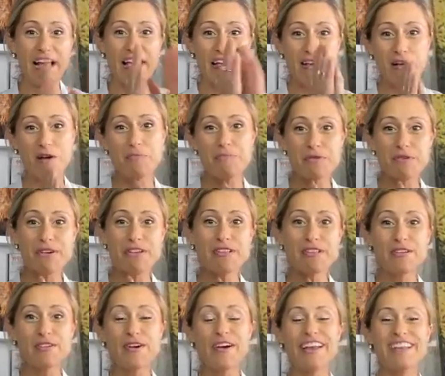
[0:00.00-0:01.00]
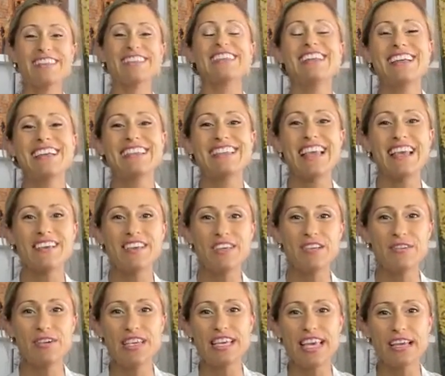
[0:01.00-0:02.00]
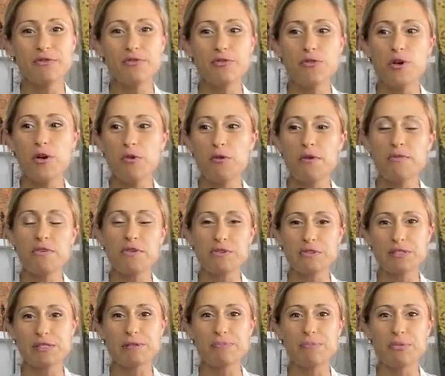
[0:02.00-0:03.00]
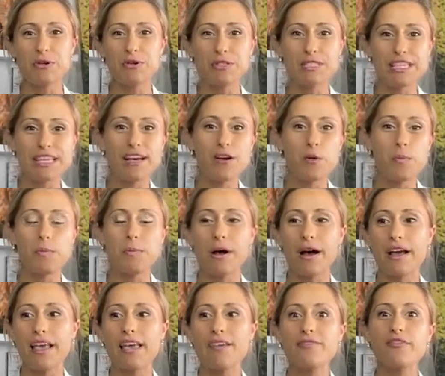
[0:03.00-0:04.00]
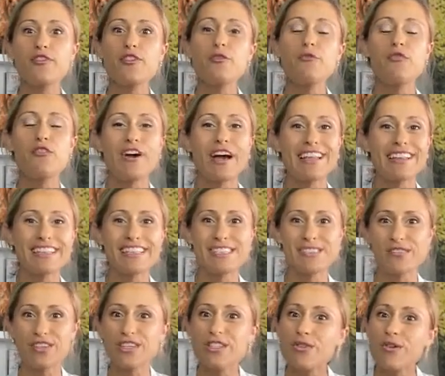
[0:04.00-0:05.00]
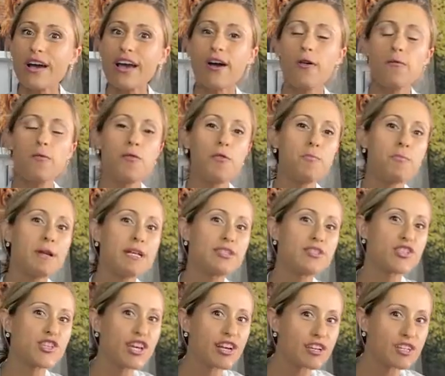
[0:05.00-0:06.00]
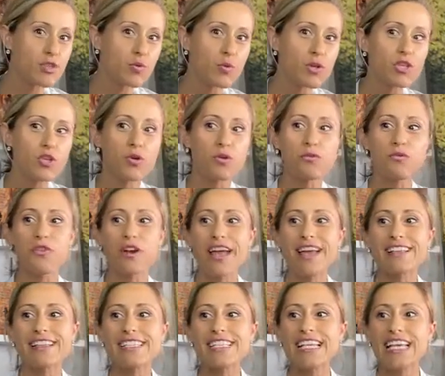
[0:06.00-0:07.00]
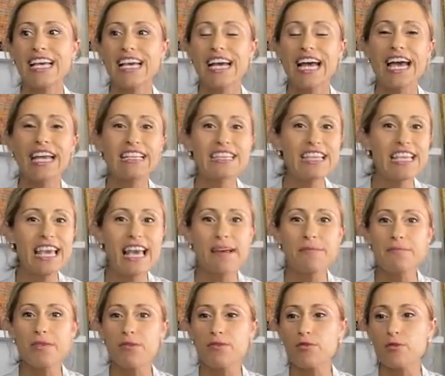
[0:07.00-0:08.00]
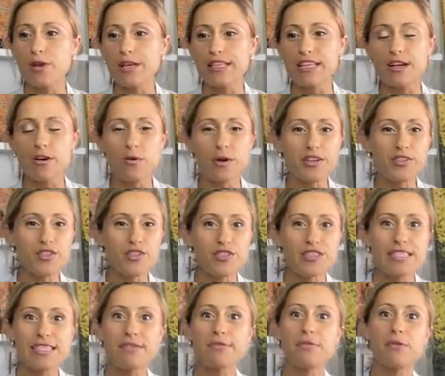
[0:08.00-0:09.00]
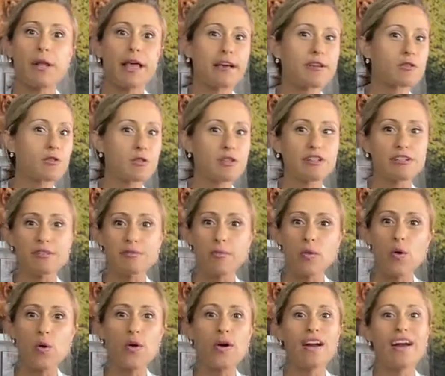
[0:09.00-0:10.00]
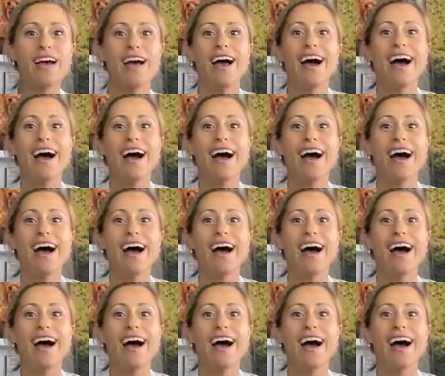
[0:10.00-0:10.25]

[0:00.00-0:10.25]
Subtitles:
I hope you enjoyed. Thank you again for all of your support, help. If you find this video helpful, please share it with your friends and DM me for any questions if you like to learn more.